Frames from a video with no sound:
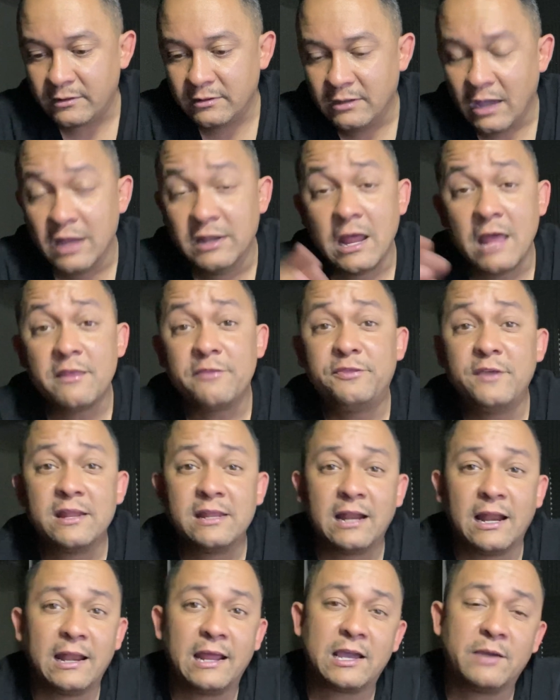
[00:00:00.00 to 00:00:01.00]
Another thing
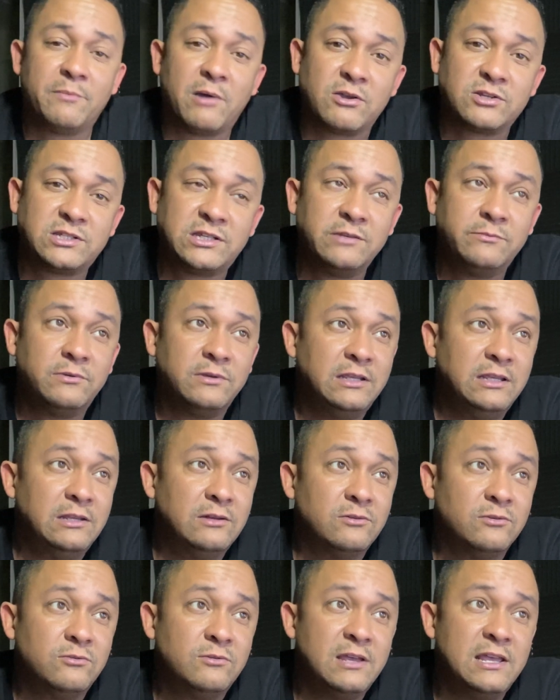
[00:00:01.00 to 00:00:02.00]
that I like about Shiba
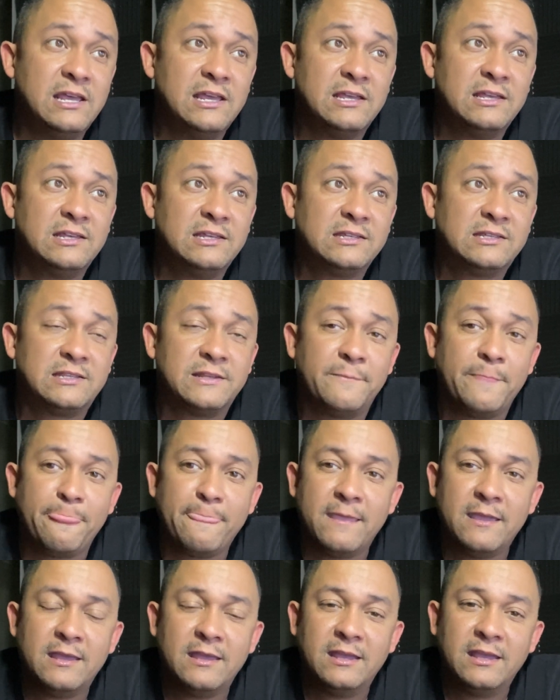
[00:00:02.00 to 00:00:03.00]
Inu is
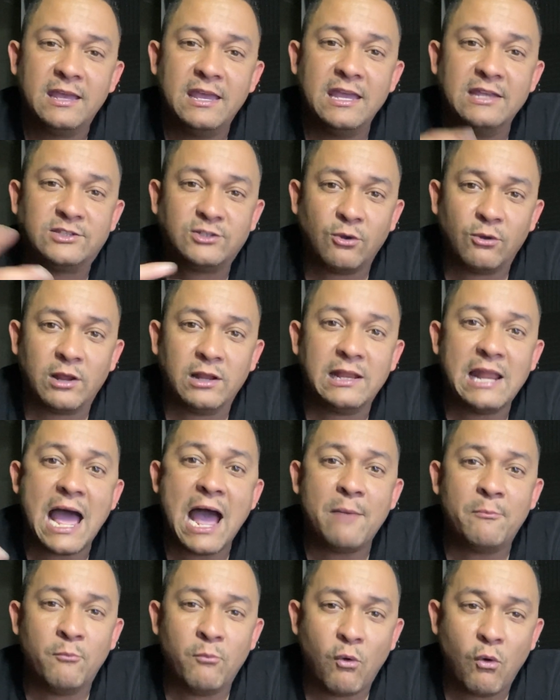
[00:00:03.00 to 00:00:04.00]
it's on a
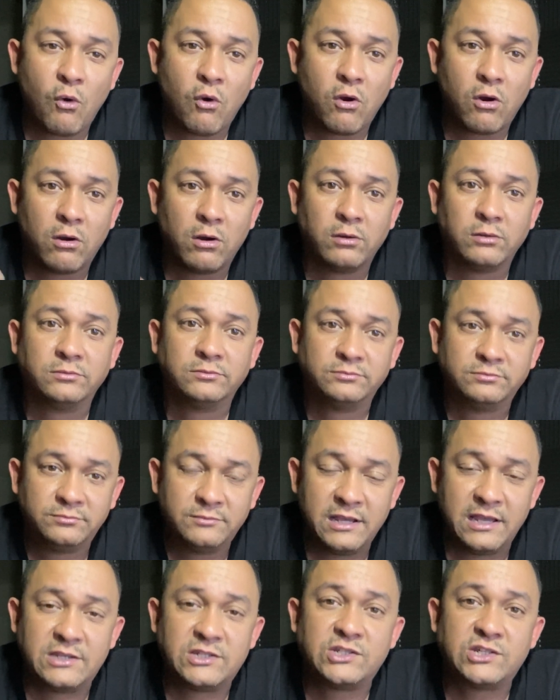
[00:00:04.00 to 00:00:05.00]
lot more
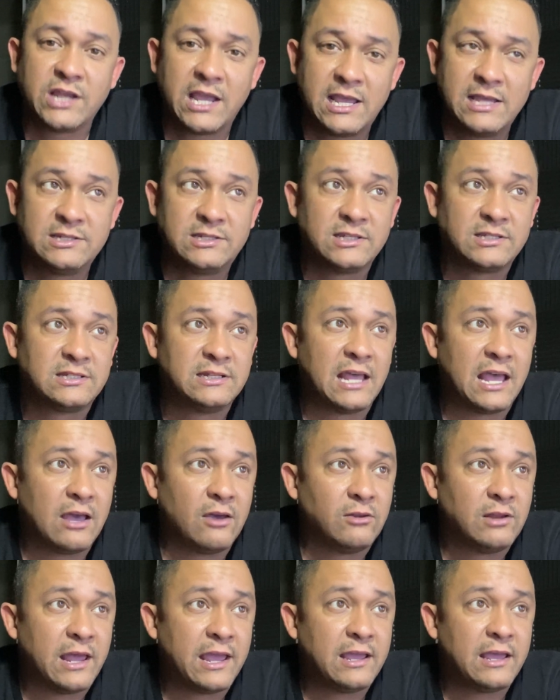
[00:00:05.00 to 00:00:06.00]
exchanges now.
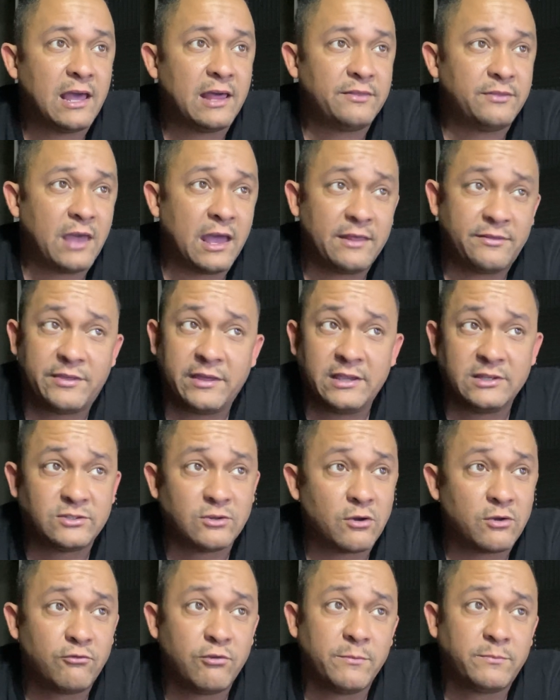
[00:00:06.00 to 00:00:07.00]
Like I think it's
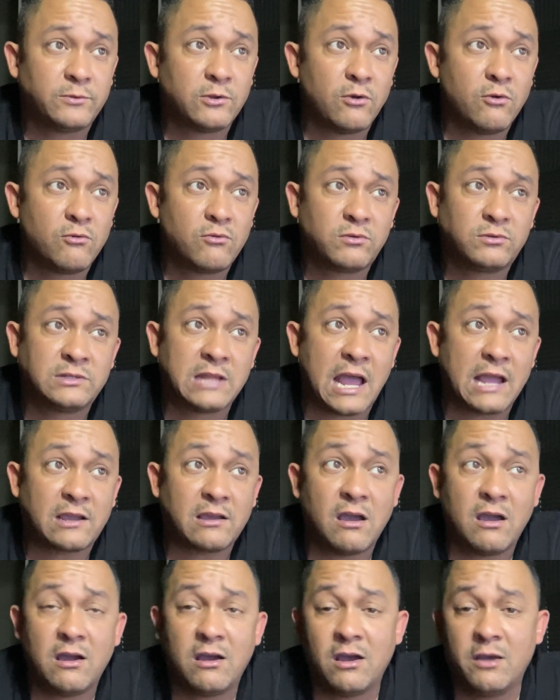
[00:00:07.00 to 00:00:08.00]
on
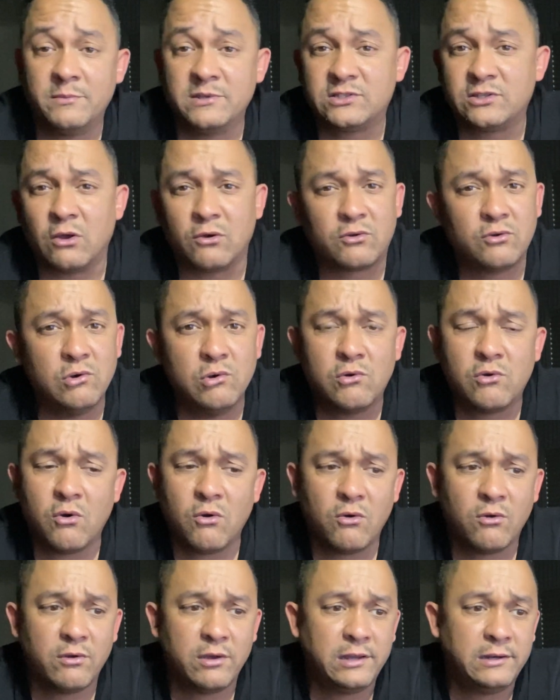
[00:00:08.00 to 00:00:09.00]
crypto.com, it's on
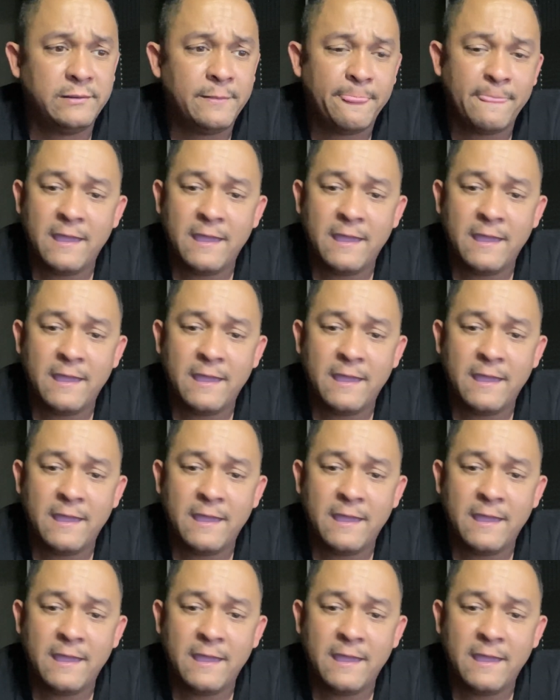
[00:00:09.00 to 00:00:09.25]
KuCoin.